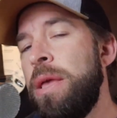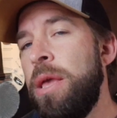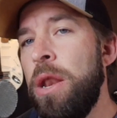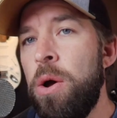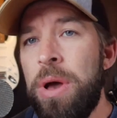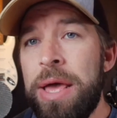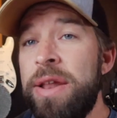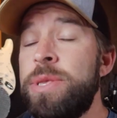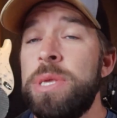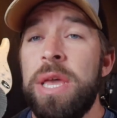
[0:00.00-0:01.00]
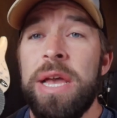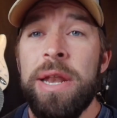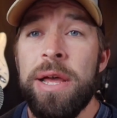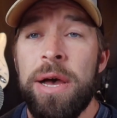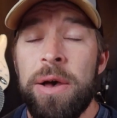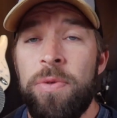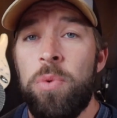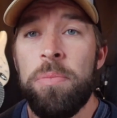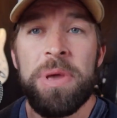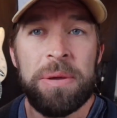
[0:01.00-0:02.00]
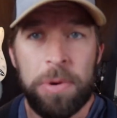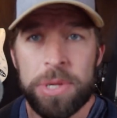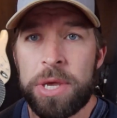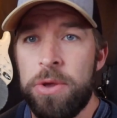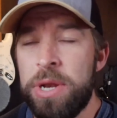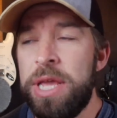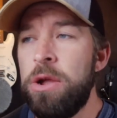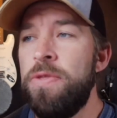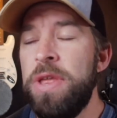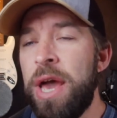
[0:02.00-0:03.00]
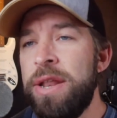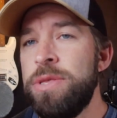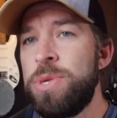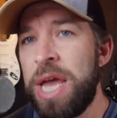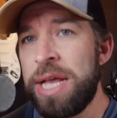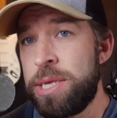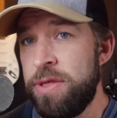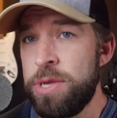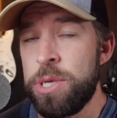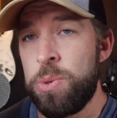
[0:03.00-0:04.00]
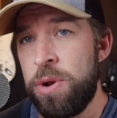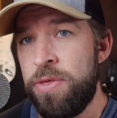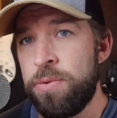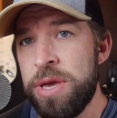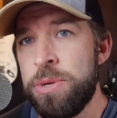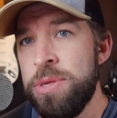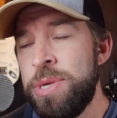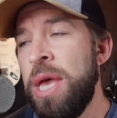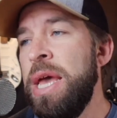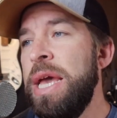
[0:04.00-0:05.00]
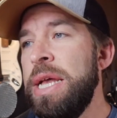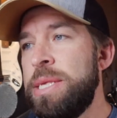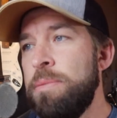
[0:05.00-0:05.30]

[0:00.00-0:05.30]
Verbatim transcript: you know, and it's in uh, we're being persecuted here in the United States, and this is one of the reasons it's